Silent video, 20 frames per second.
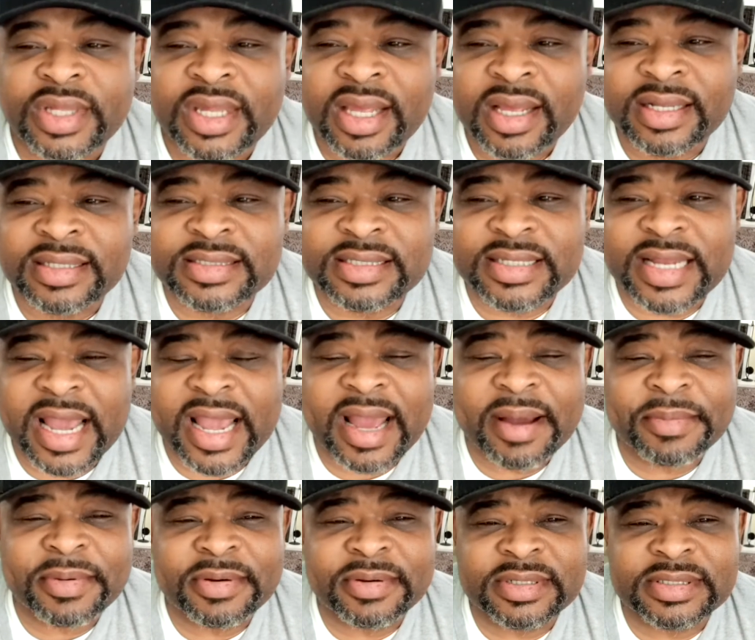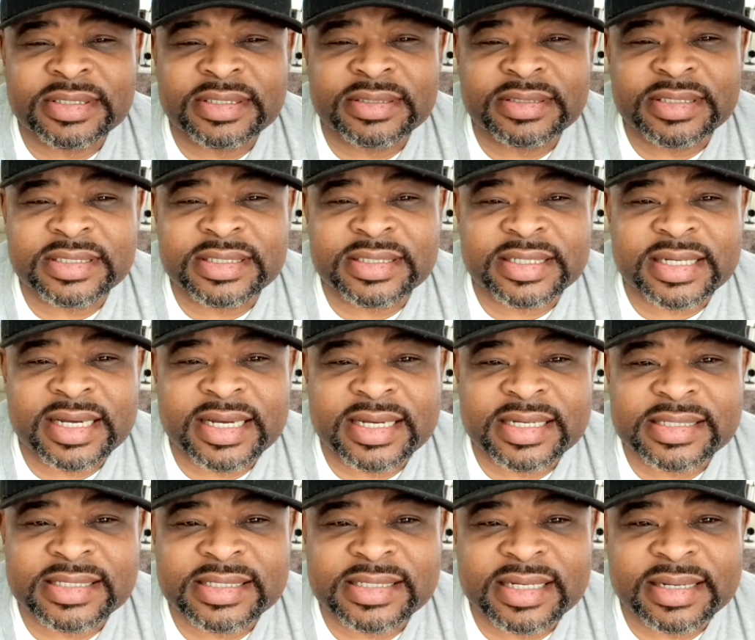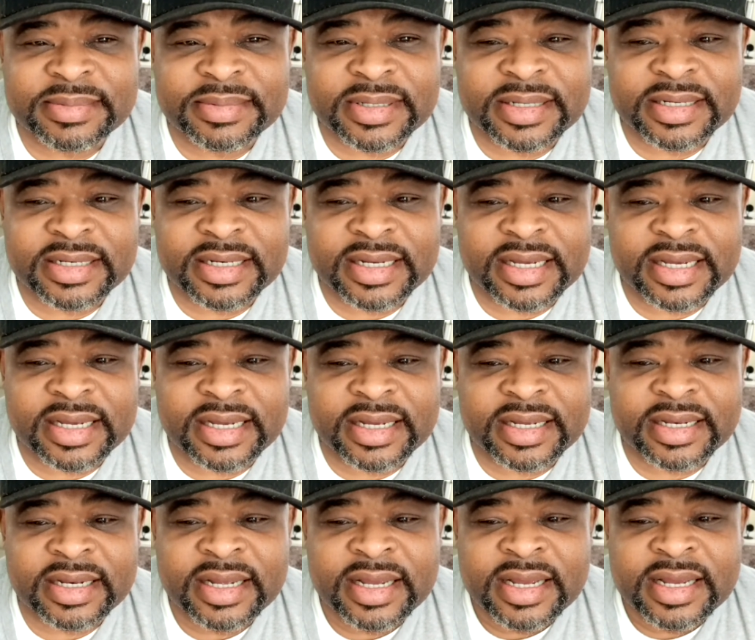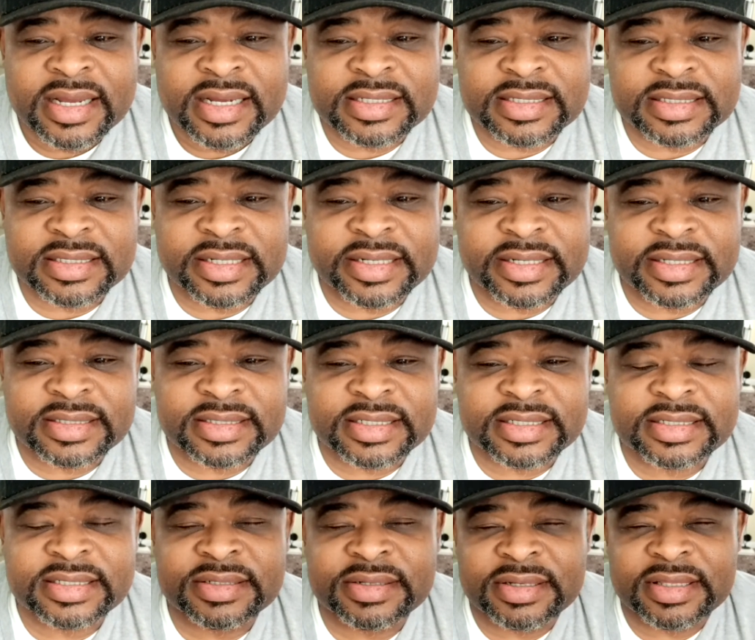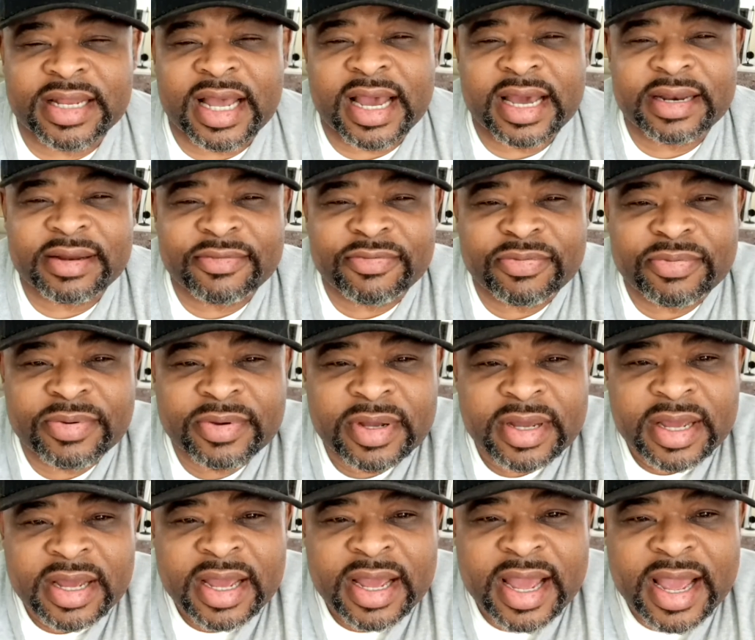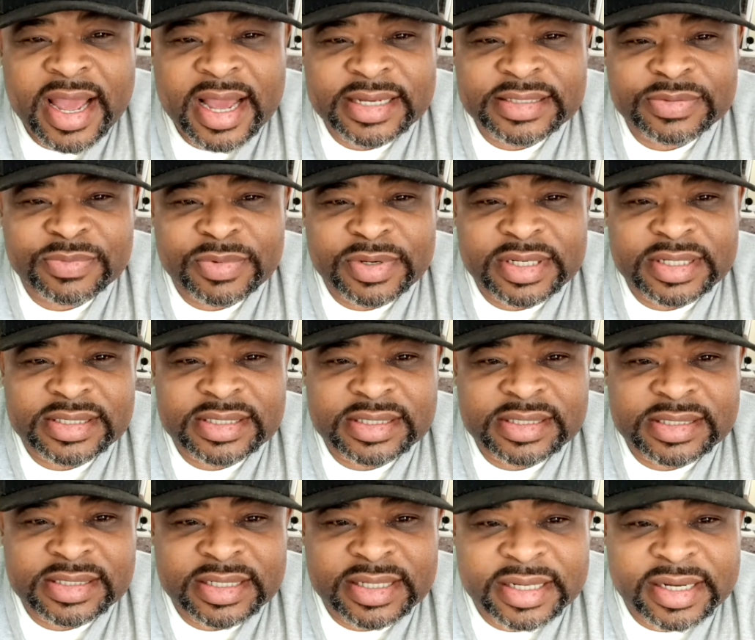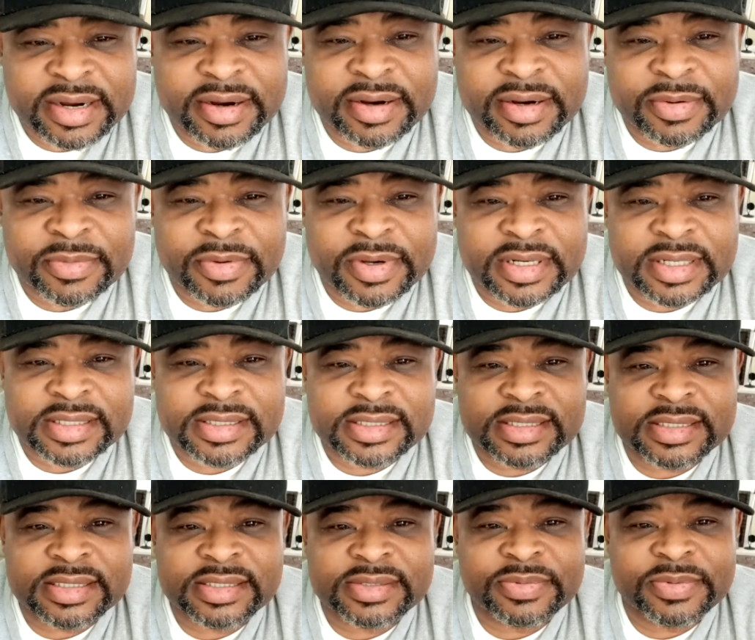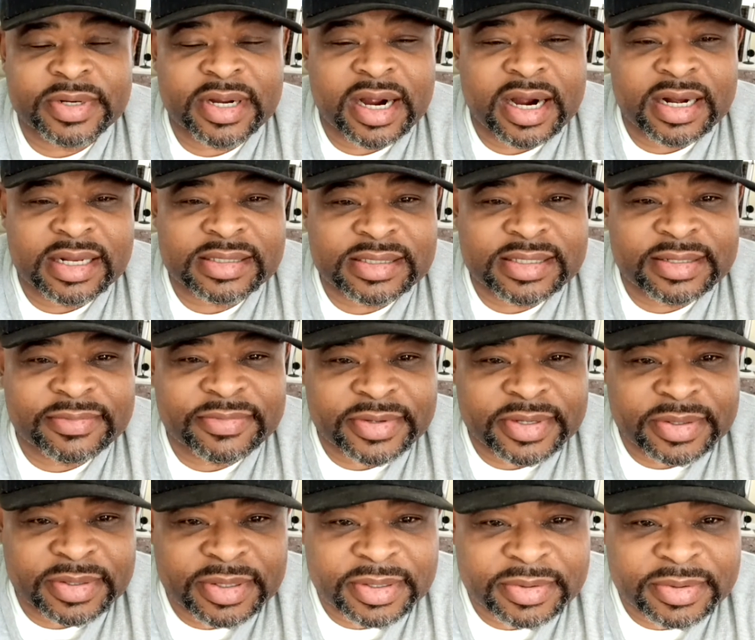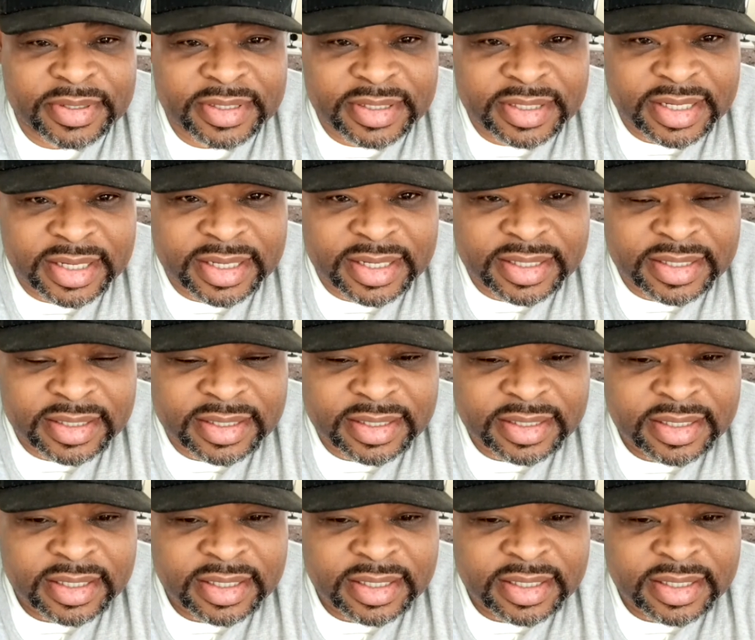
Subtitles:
Today I'm going to discuss something that is near and dear to a lot of ex-witnesses and current witnesses, regardless if you know it or not.